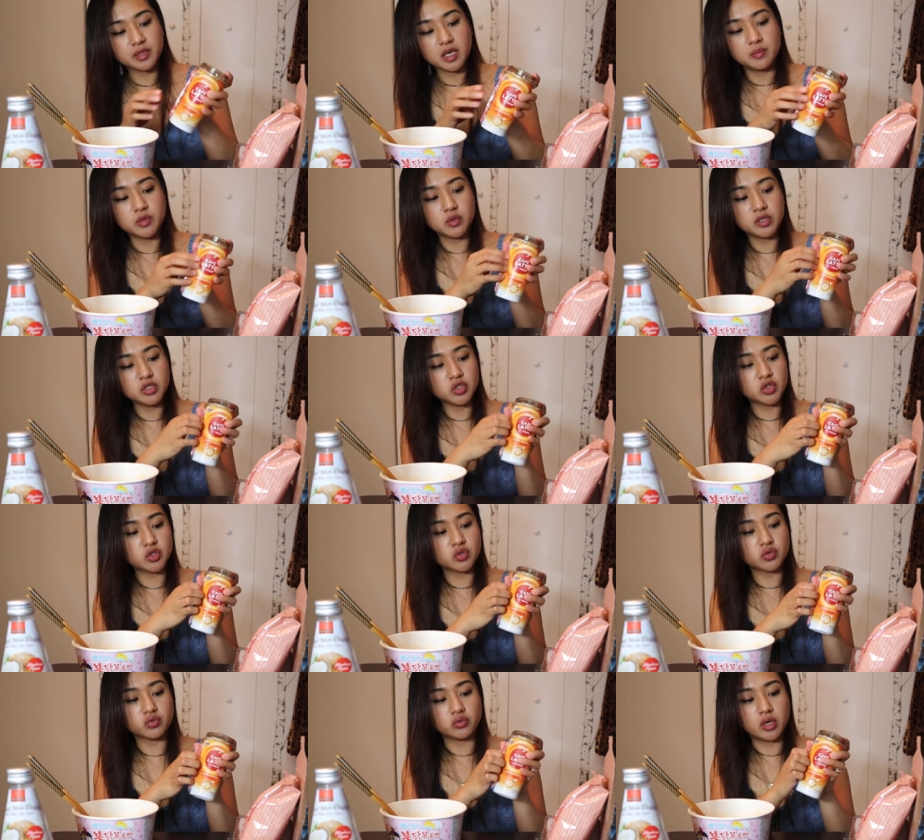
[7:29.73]
Comes with a
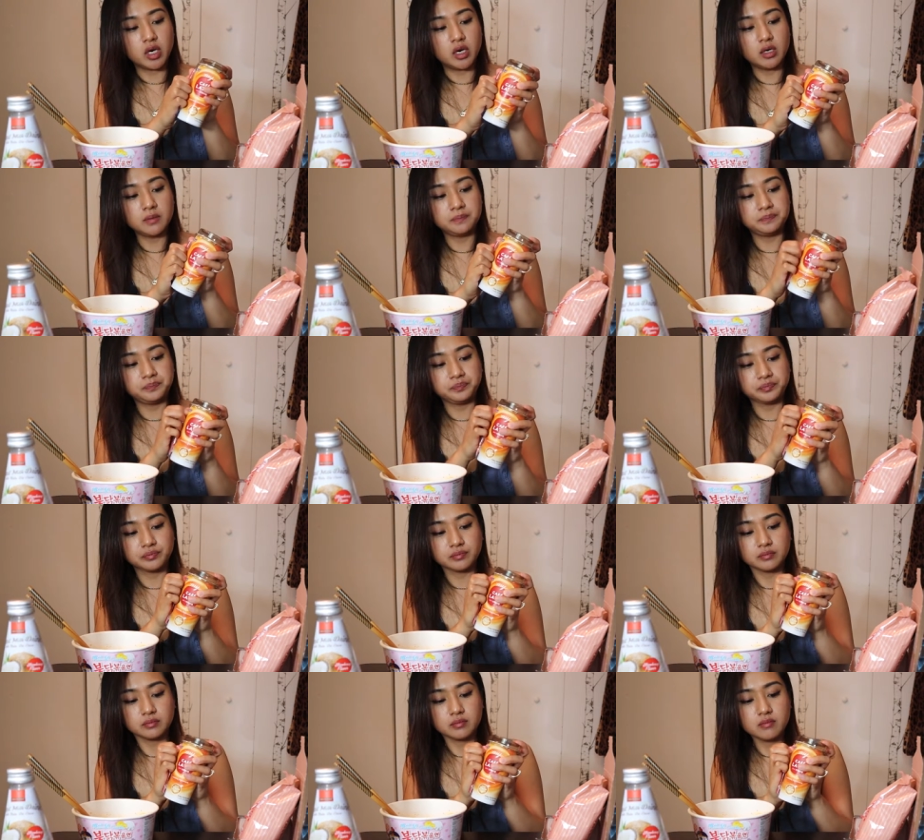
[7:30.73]
straw.
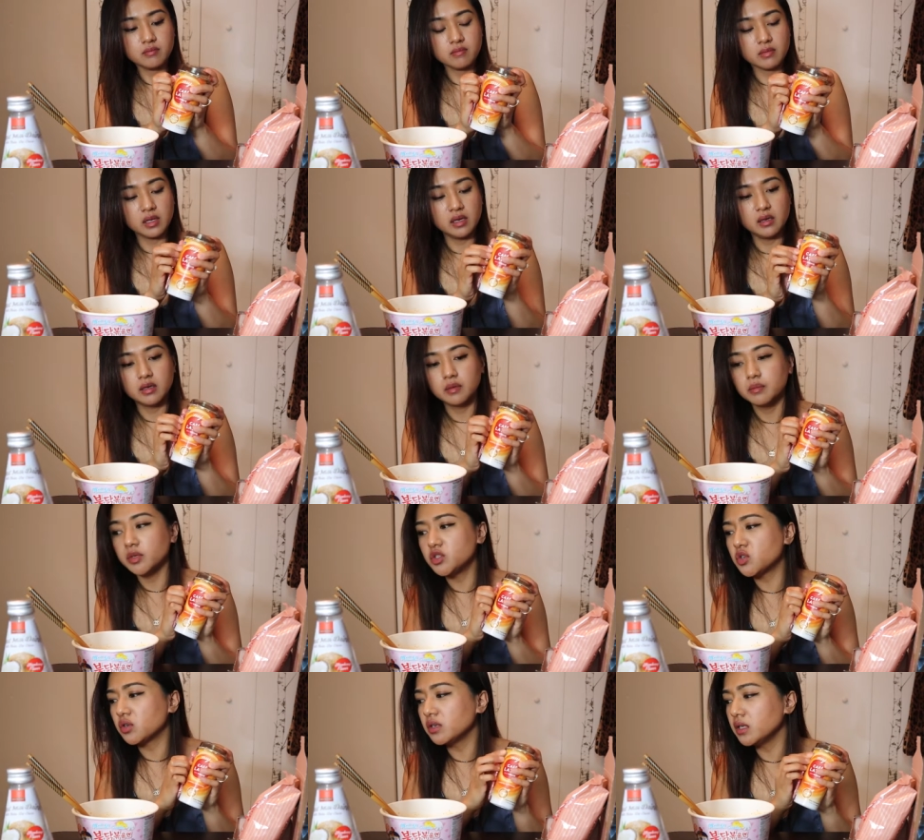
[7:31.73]

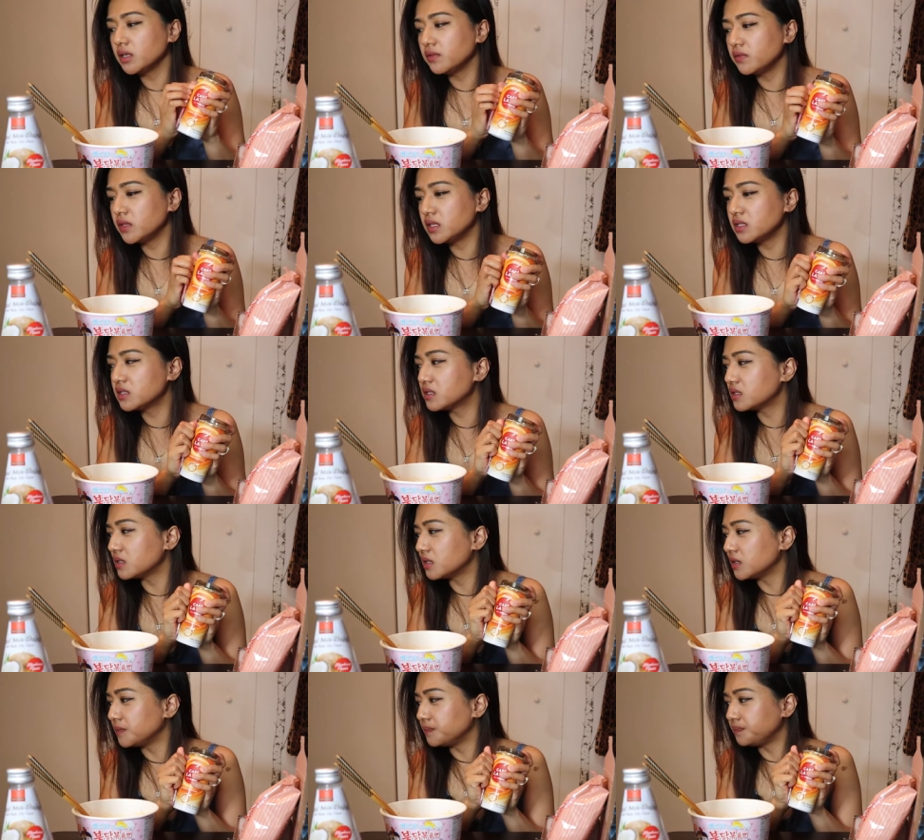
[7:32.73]
Majority of these
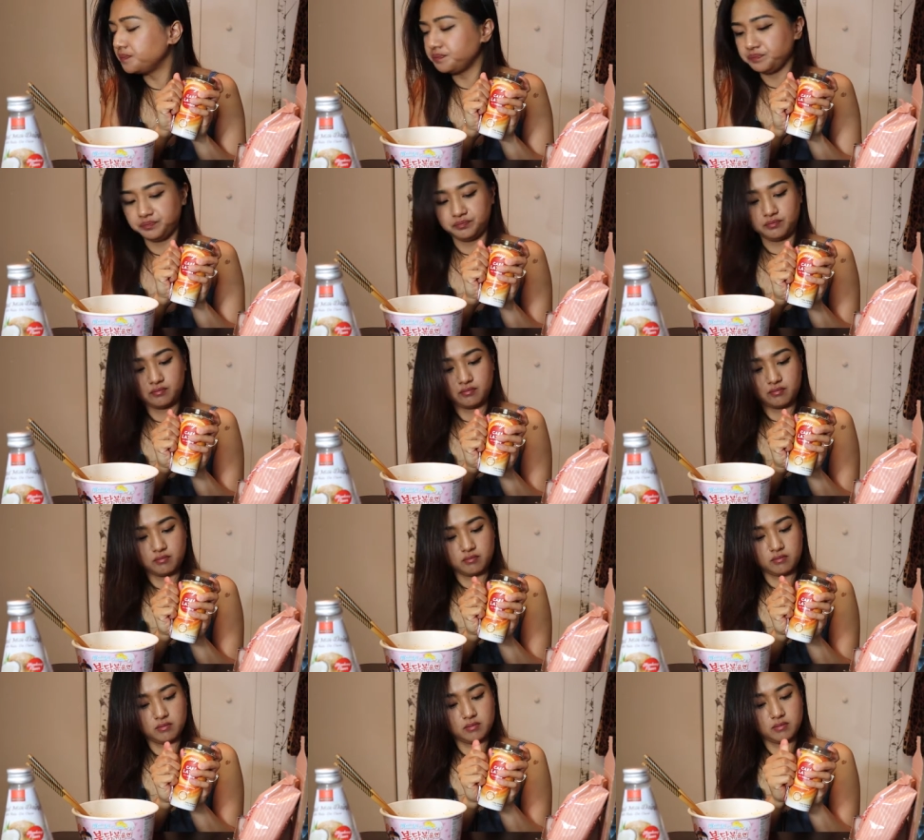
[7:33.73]
um,
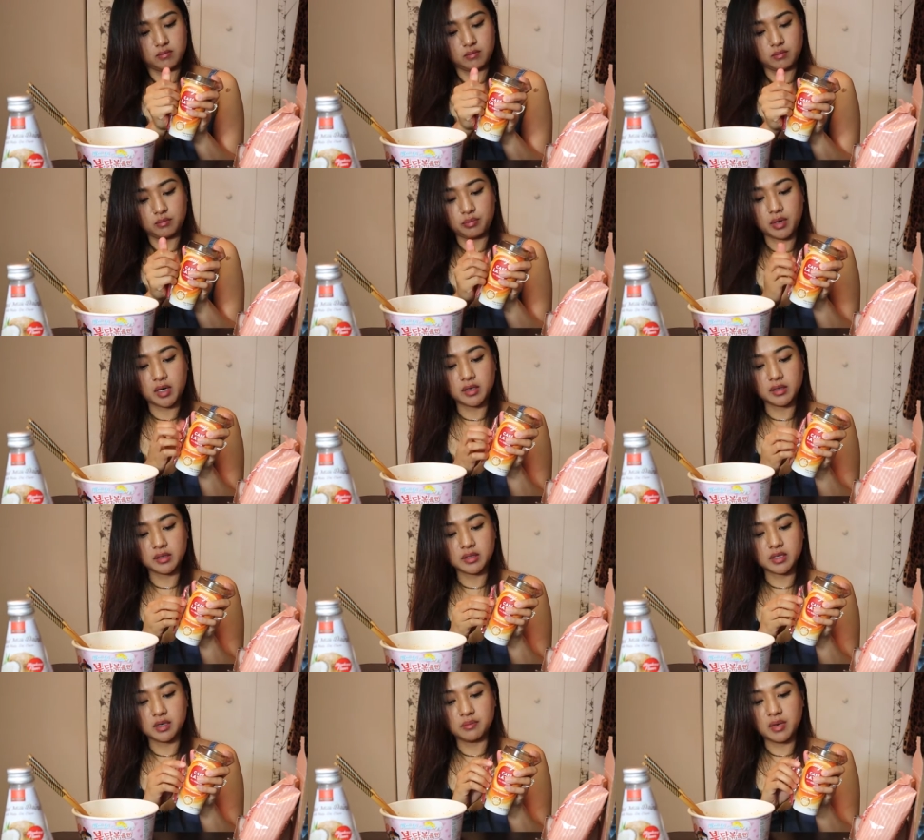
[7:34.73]

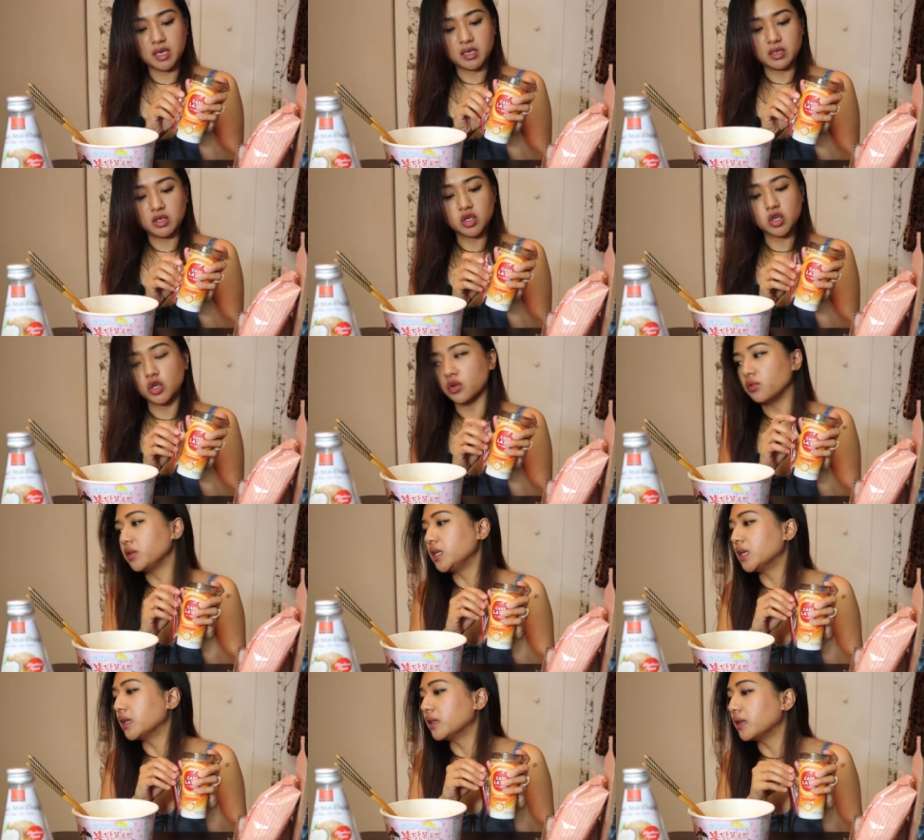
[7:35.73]
products are made in
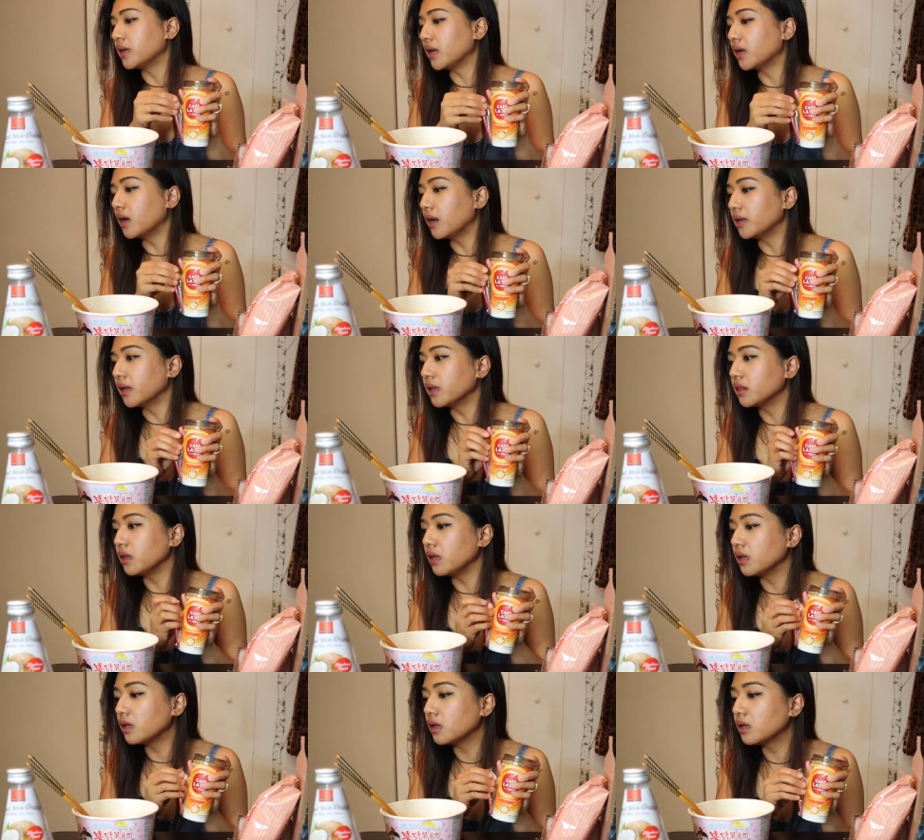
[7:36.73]
Korea that I got, I
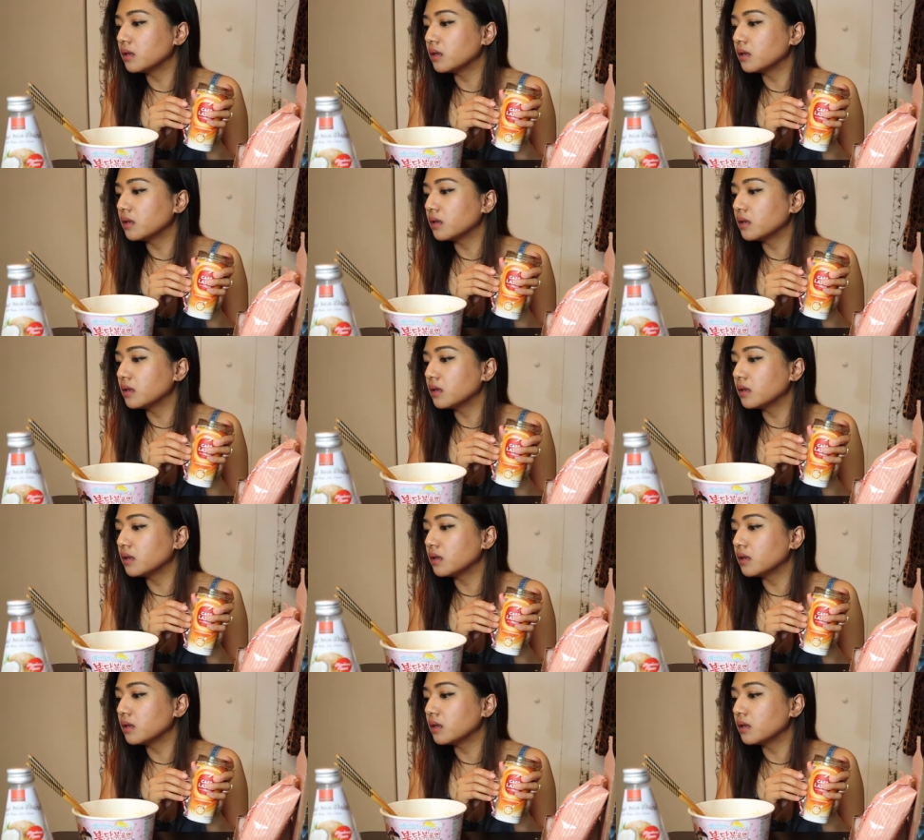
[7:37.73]
think.